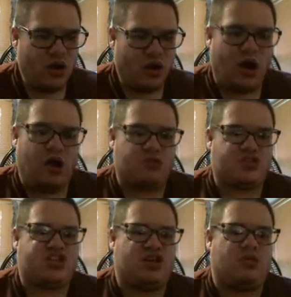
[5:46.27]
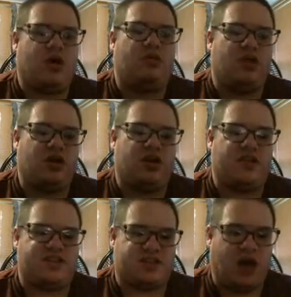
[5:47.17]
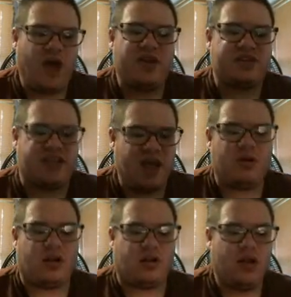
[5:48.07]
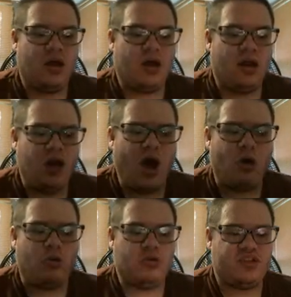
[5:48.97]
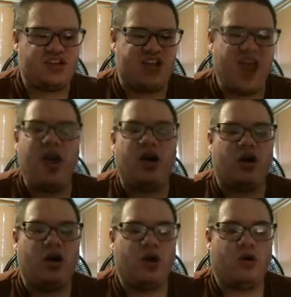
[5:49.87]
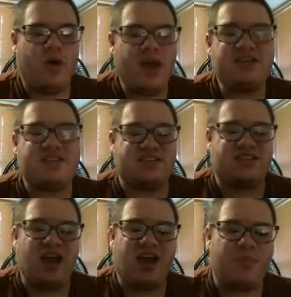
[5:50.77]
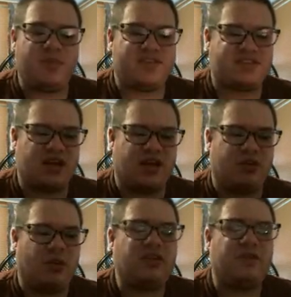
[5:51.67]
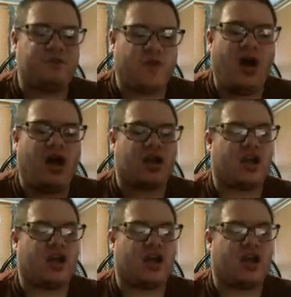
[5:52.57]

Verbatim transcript: Oh, shit! well, look at this. Oh, the table! No, the chair! Why is he stuck up in the ceiling? What the fuck?